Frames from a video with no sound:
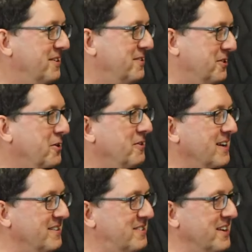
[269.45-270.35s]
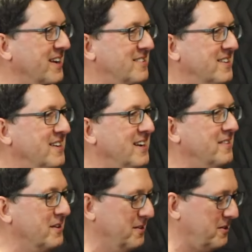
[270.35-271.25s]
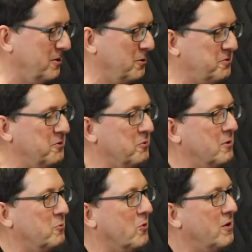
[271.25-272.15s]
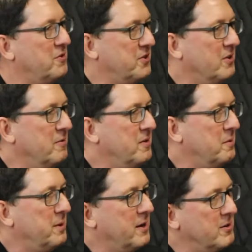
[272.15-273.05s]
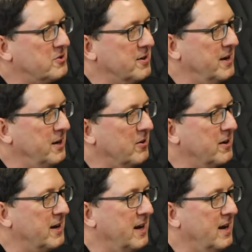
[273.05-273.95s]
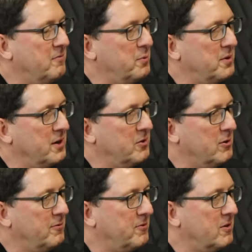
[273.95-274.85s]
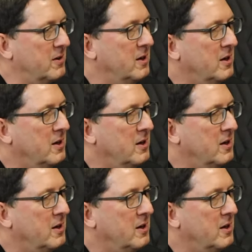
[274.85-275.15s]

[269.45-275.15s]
to do these things, you need the closer to a war zone, the better training you're going to have, particularly for a